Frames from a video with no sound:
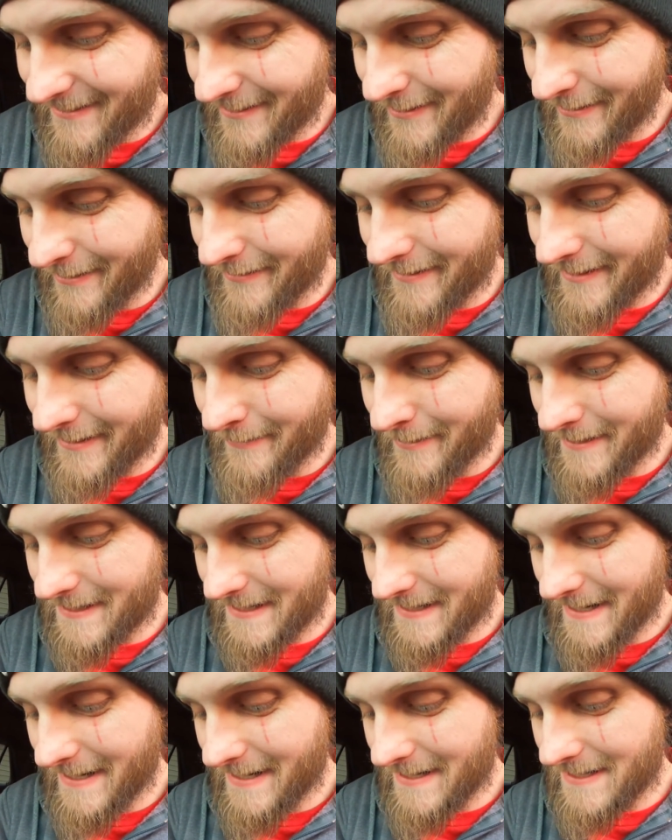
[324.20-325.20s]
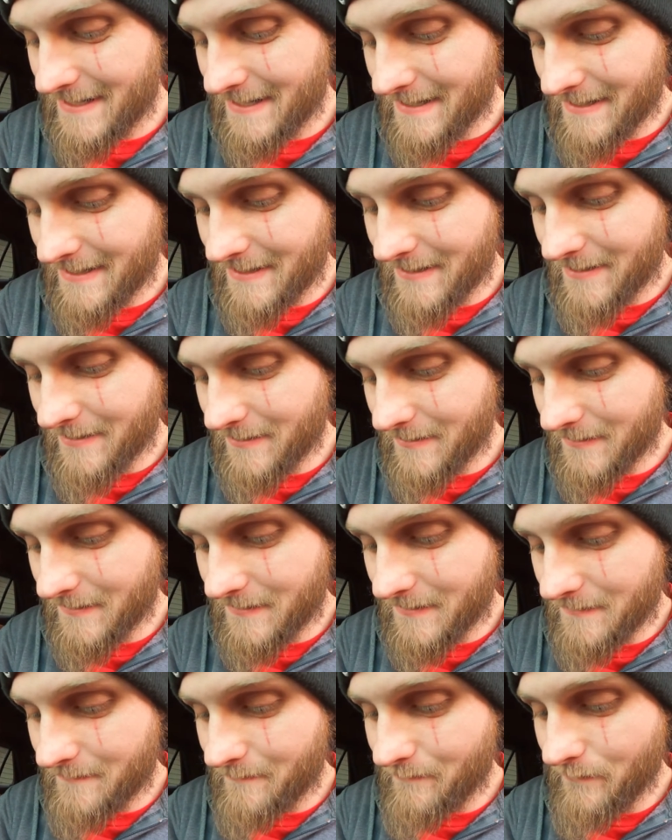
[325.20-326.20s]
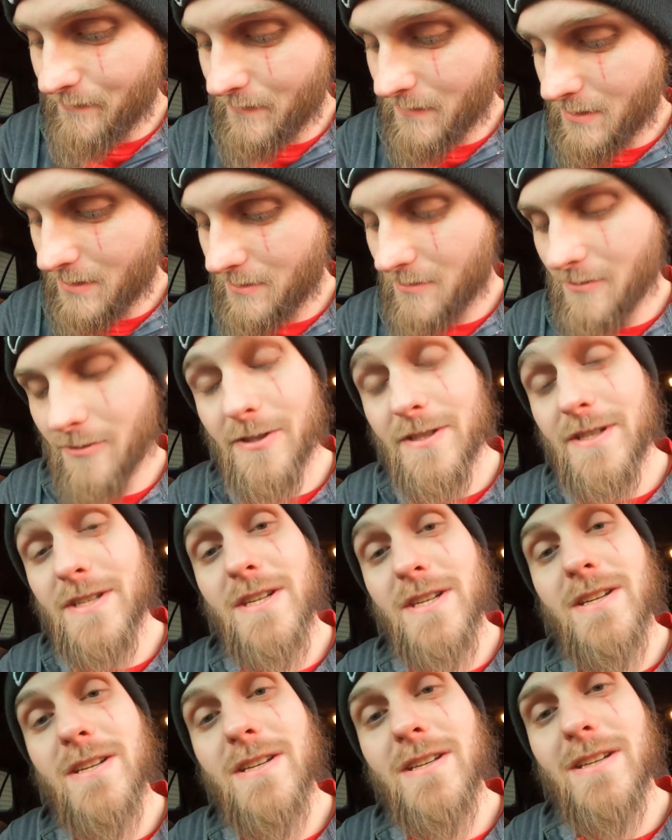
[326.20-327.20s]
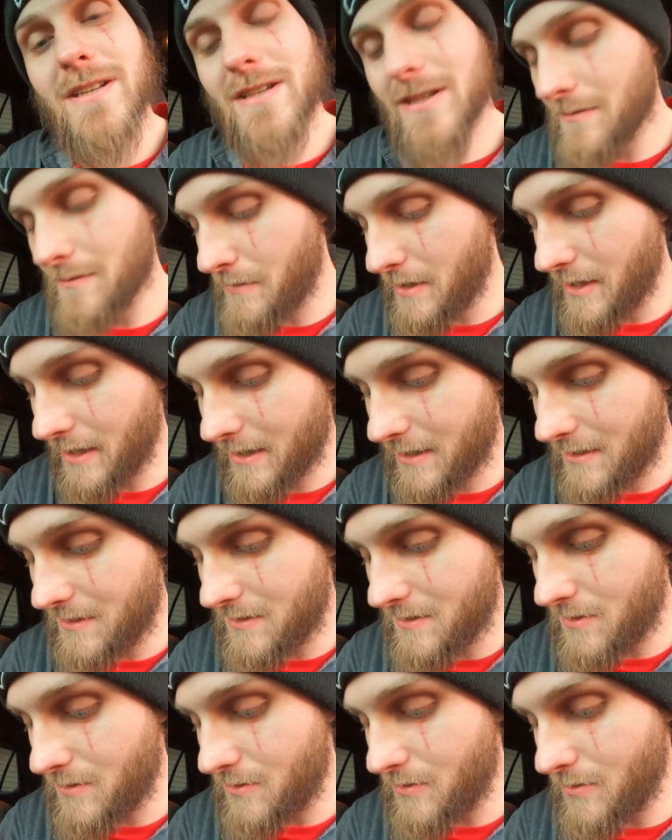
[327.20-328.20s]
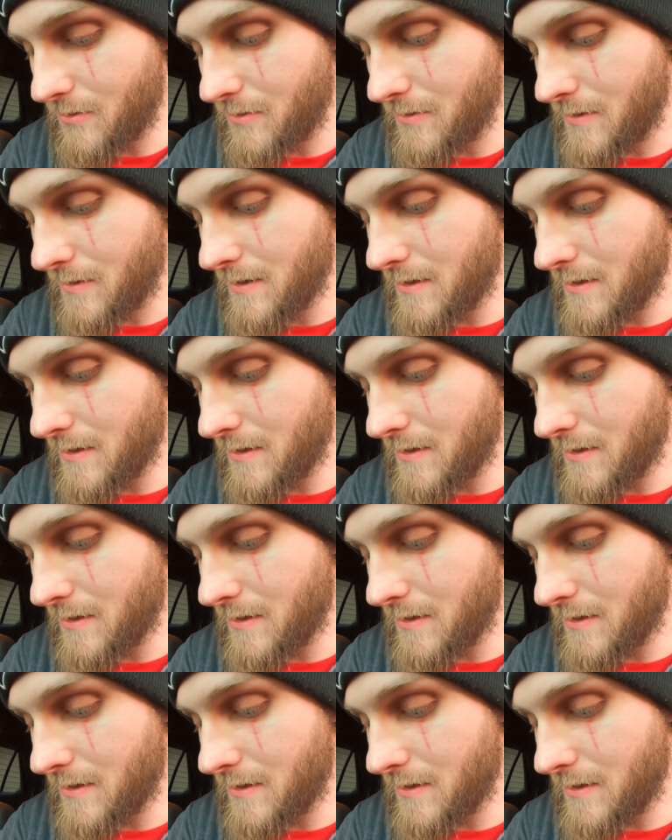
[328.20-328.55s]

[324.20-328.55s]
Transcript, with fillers: Well, anyways, guys, let's get back into